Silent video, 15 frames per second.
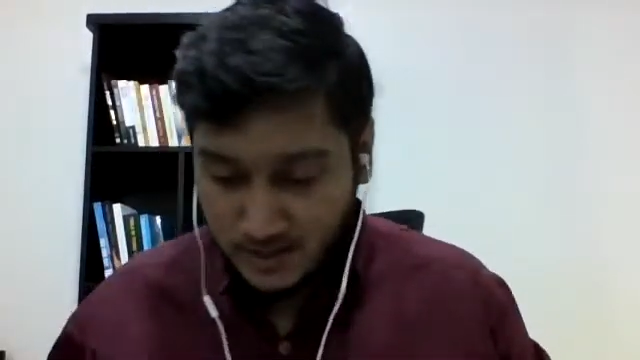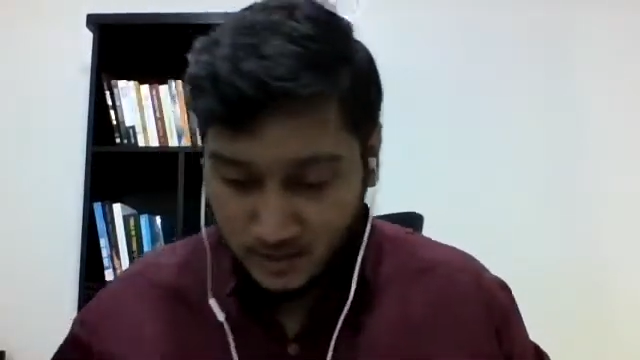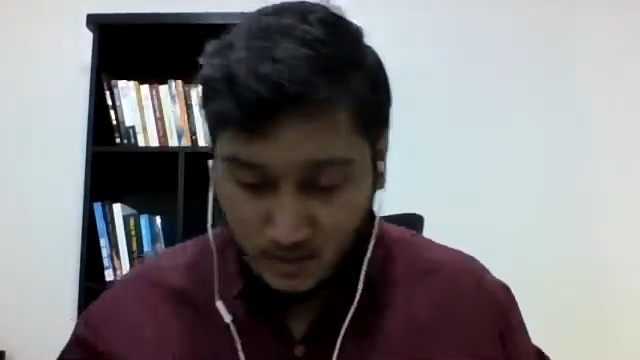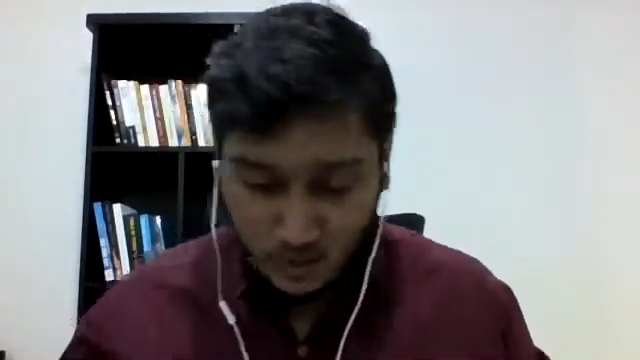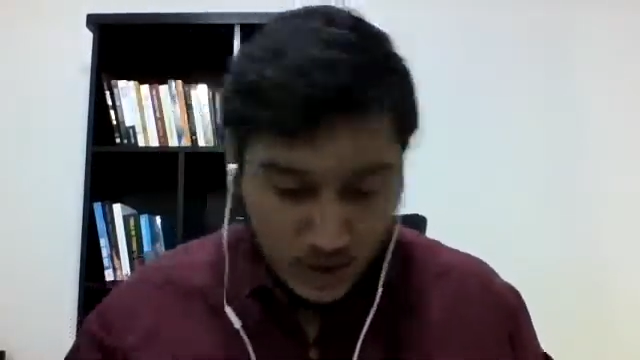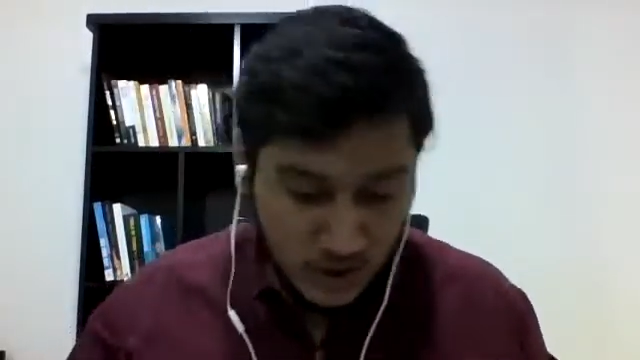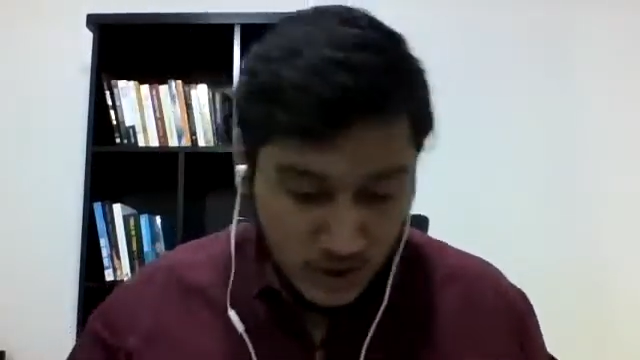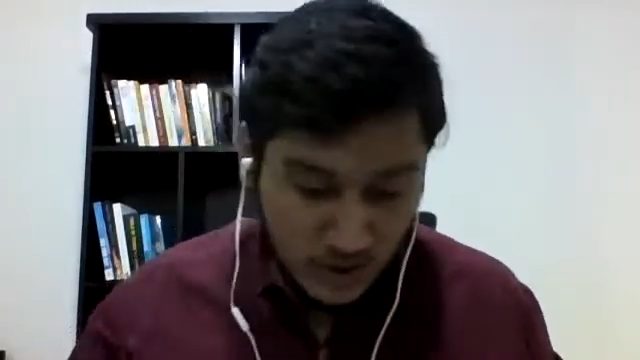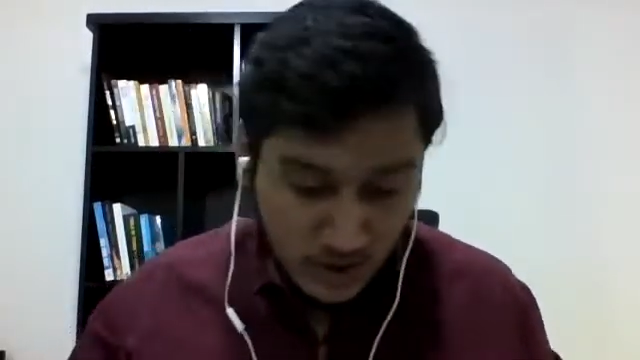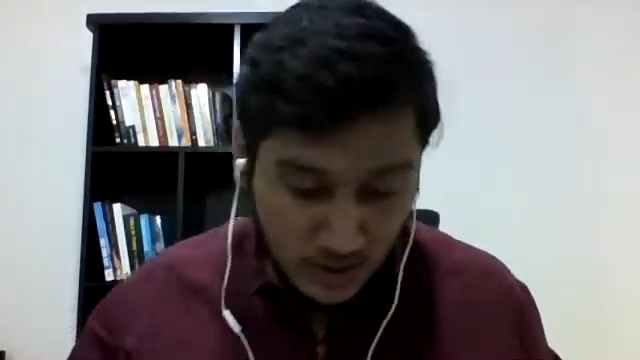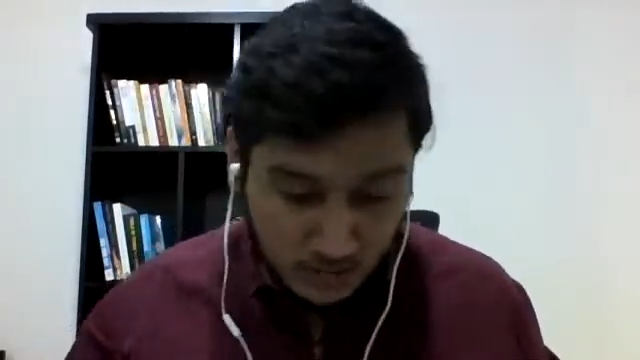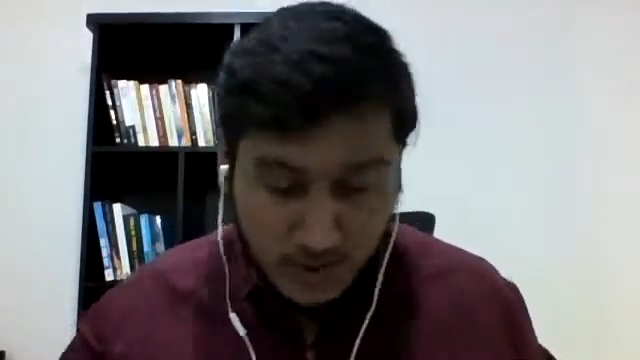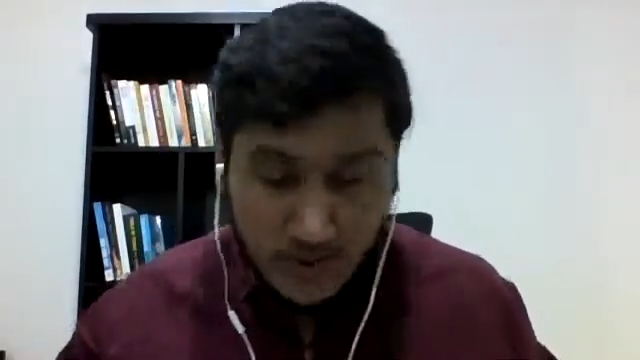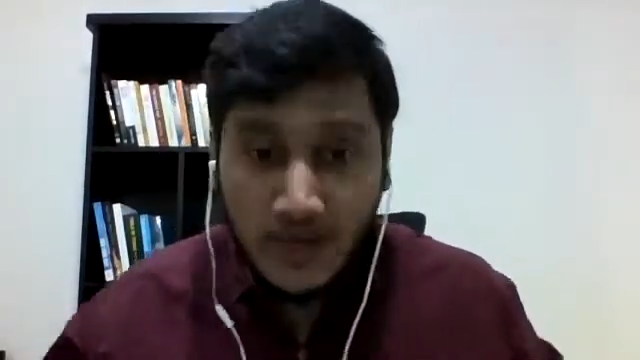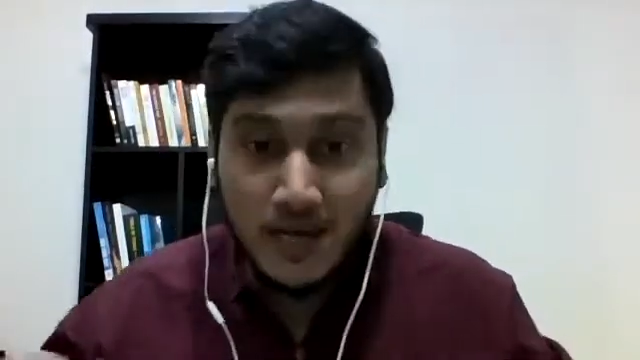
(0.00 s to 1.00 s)
what's
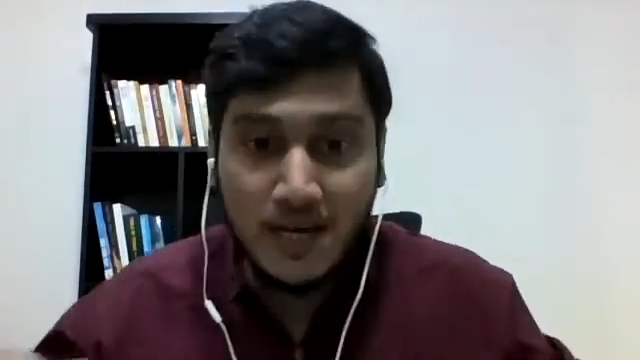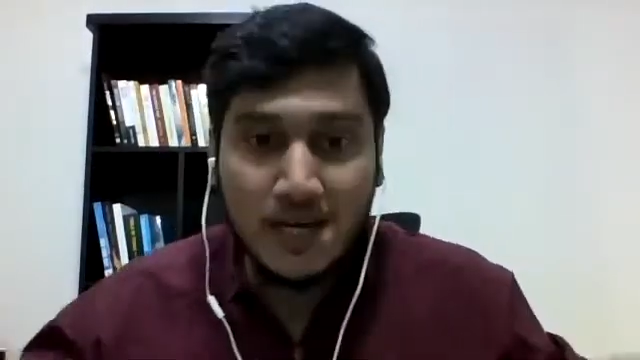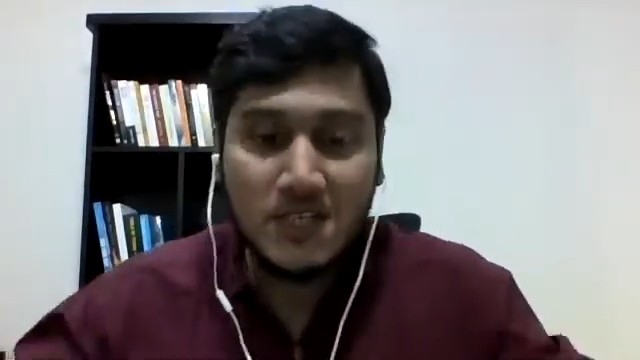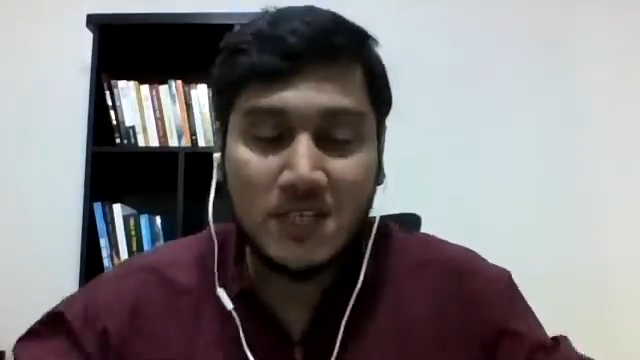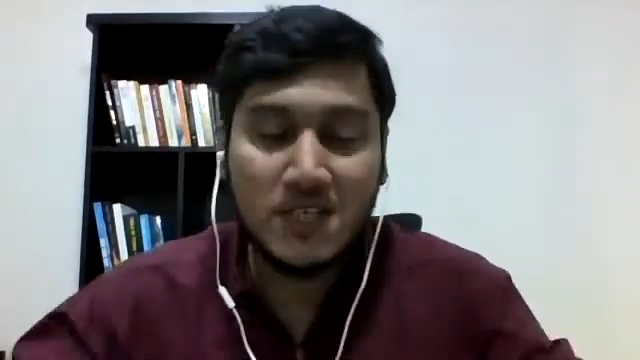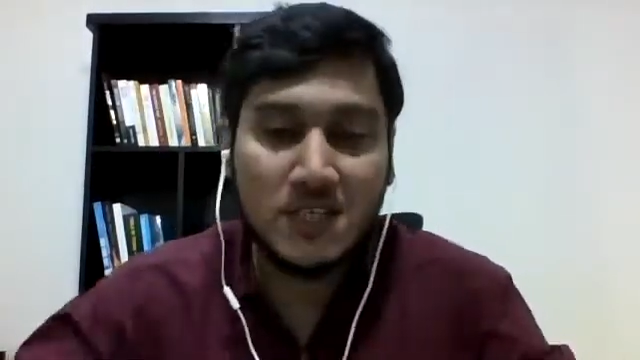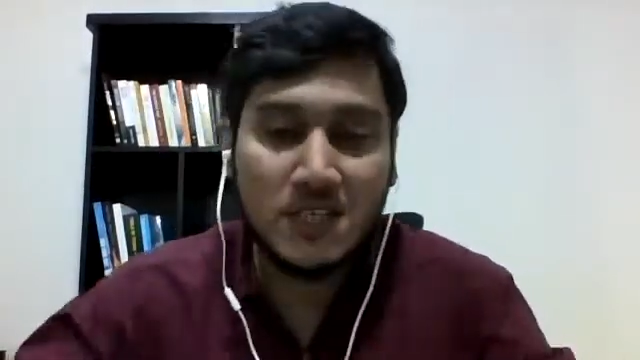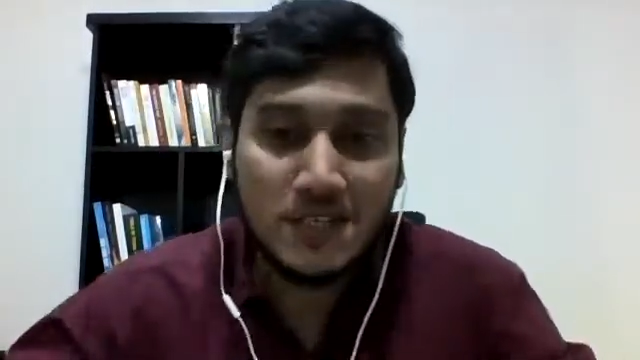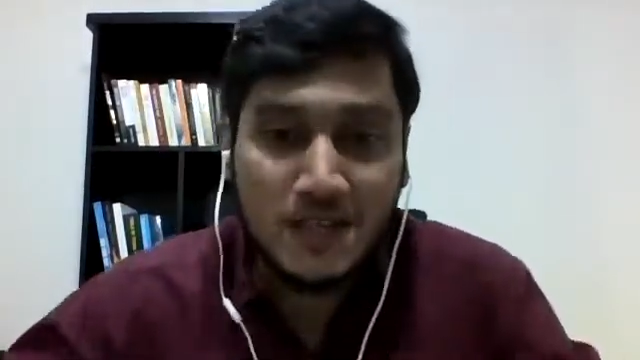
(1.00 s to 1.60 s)
up, guys?